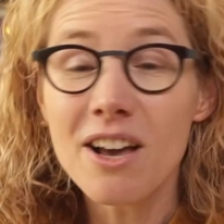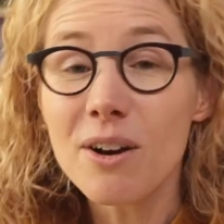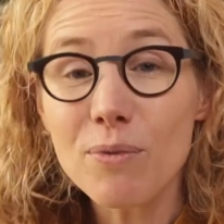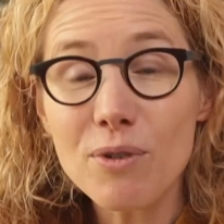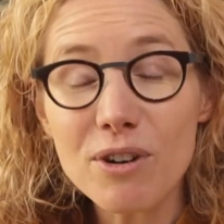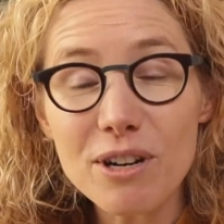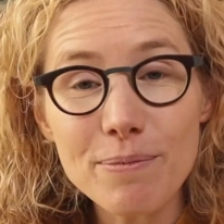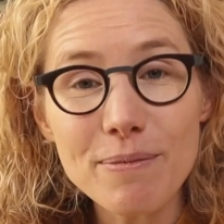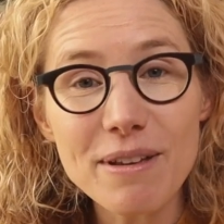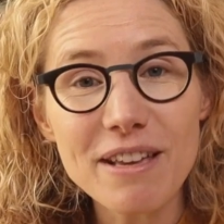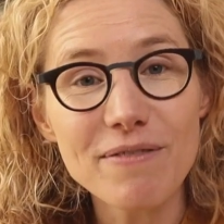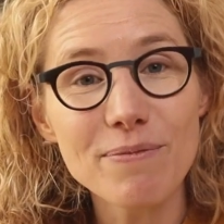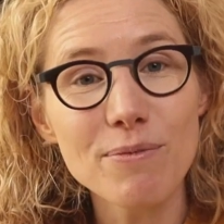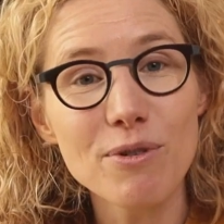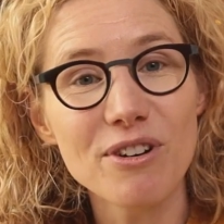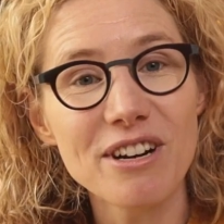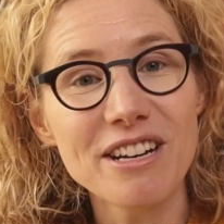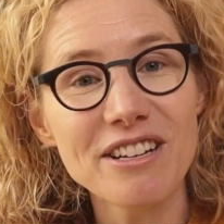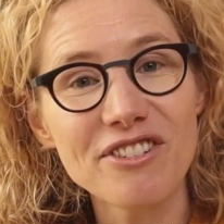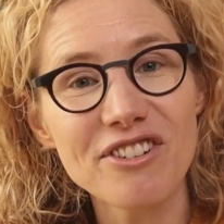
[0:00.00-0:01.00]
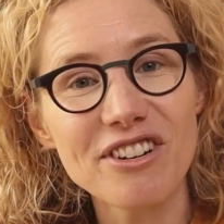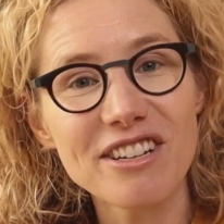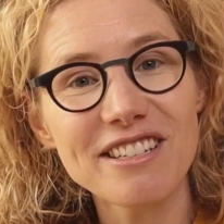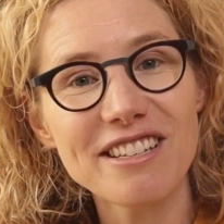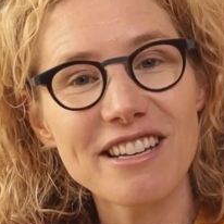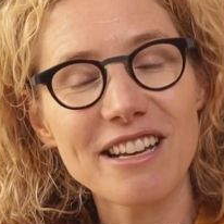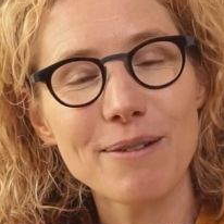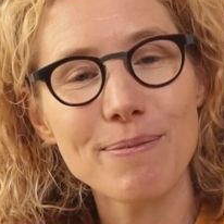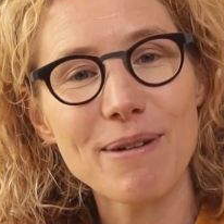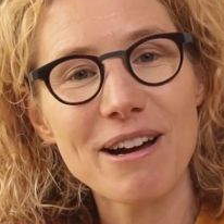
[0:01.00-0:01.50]
What can be even more
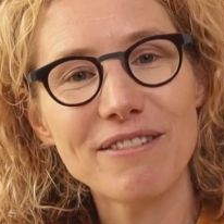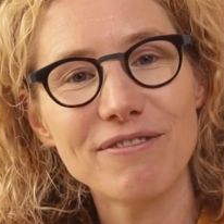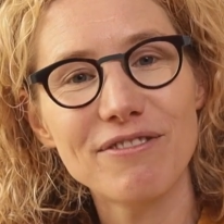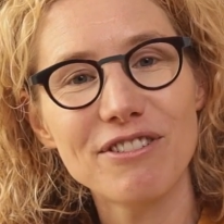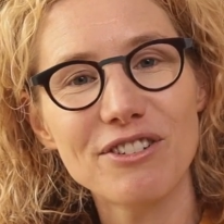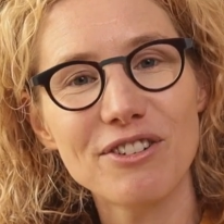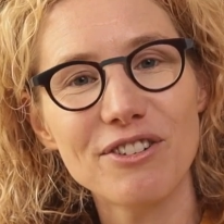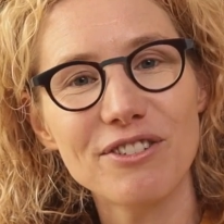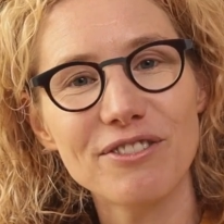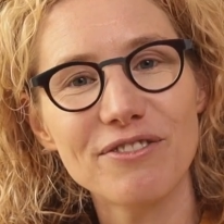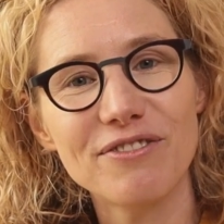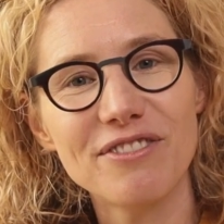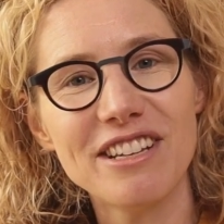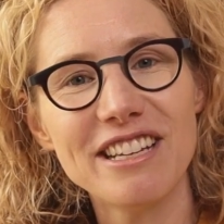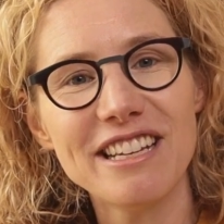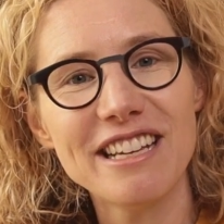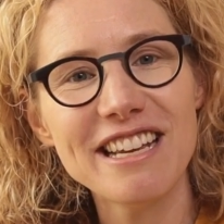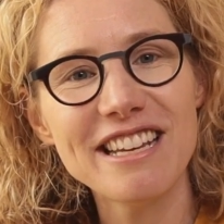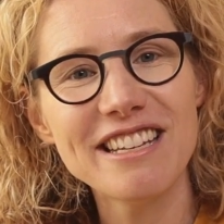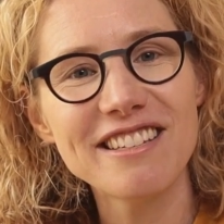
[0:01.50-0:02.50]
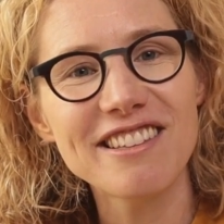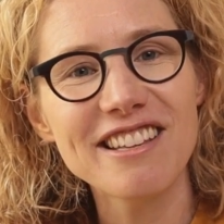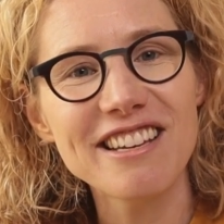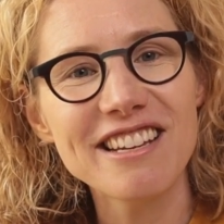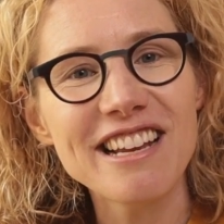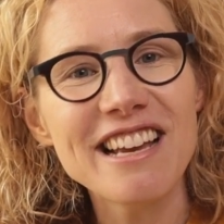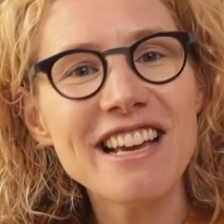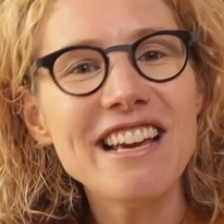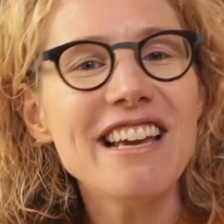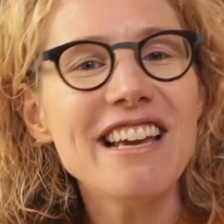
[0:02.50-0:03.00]
interesting about photography is that